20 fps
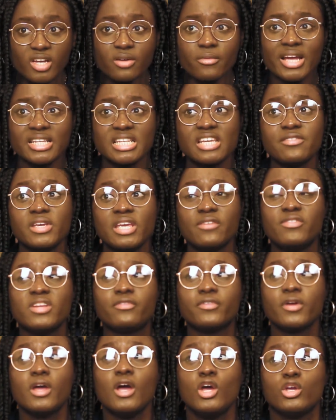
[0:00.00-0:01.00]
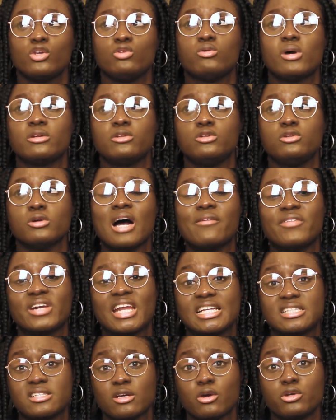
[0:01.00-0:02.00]
right? If, even if you are, you have
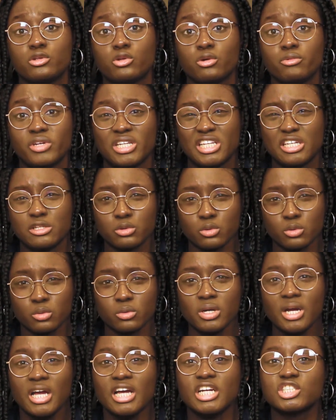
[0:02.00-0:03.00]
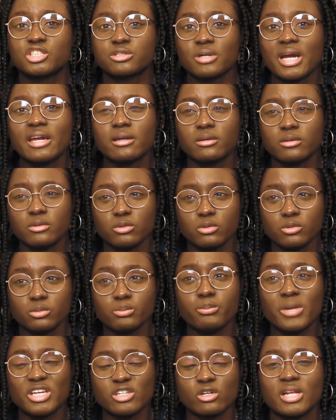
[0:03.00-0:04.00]
an idea or you don't really know, try
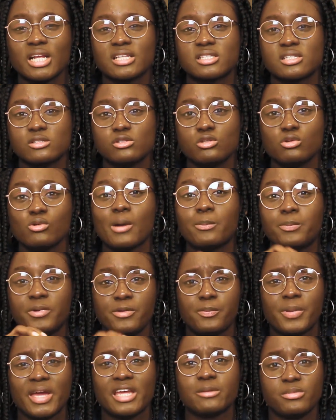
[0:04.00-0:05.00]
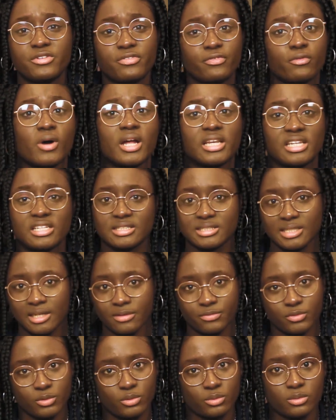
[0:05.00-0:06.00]
make sure that you are prepared before an
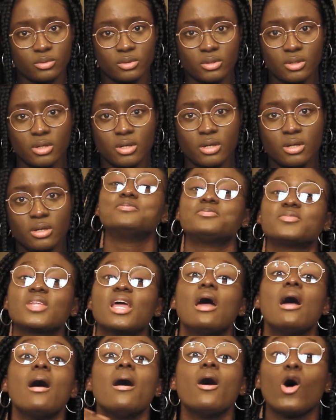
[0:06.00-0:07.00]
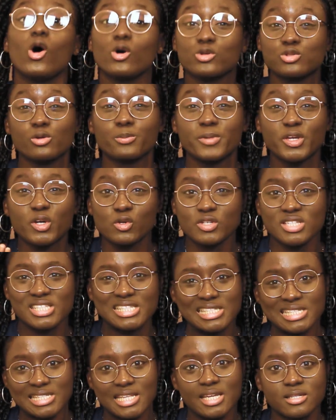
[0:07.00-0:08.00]
interview. Also, be
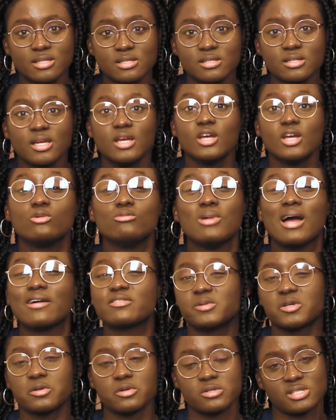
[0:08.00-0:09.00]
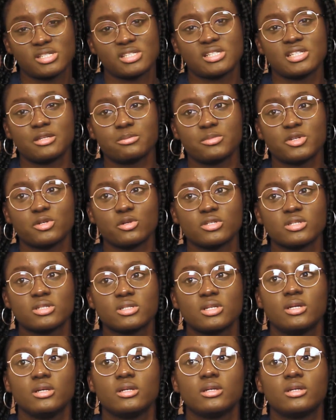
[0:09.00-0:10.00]
consistent. You have to be consistent
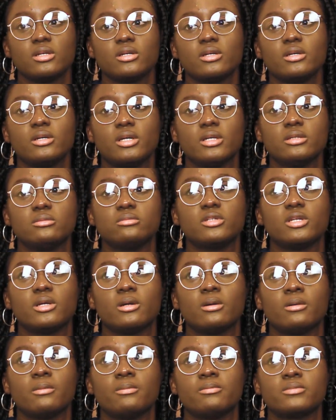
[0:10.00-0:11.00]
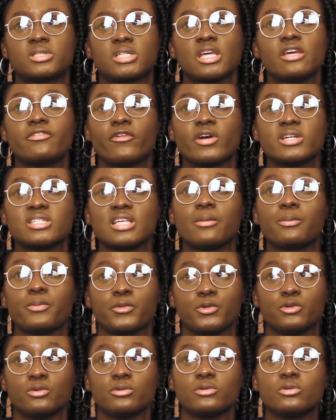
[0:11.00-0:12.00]
because, um, say for
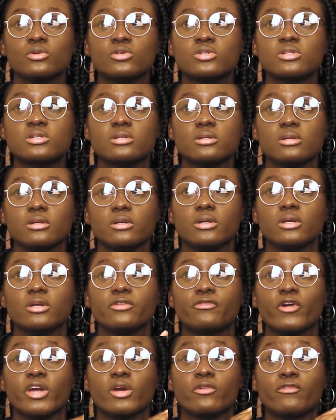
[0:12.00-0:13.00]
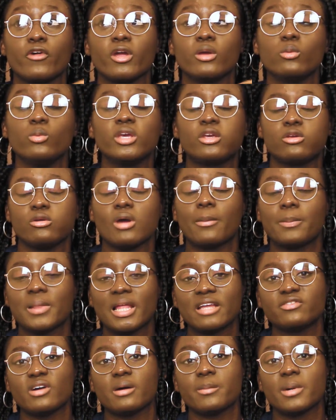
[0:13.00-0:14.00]
example, you used for for a week you
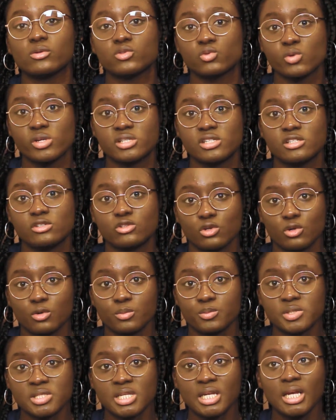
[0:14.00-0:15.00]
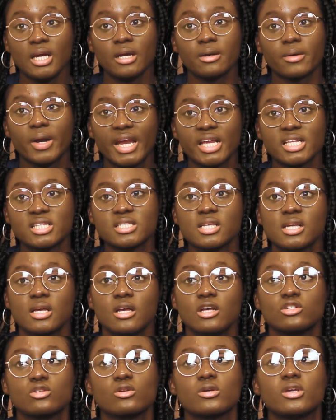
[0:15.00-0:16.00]
apply for about twenty jobs, right?
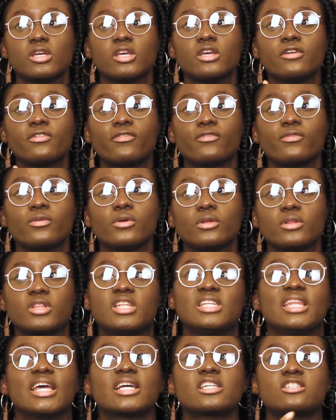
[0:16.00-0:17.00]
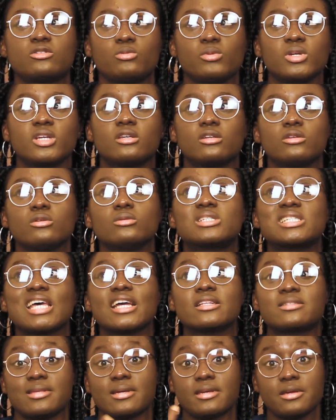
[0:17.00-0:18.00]
So if the next week you
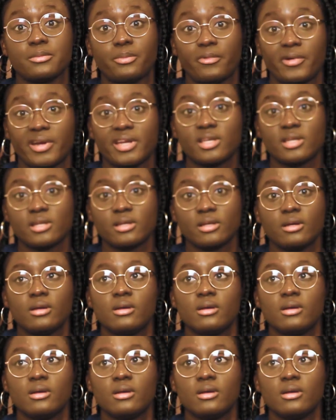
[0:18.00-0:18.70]
decide to take a break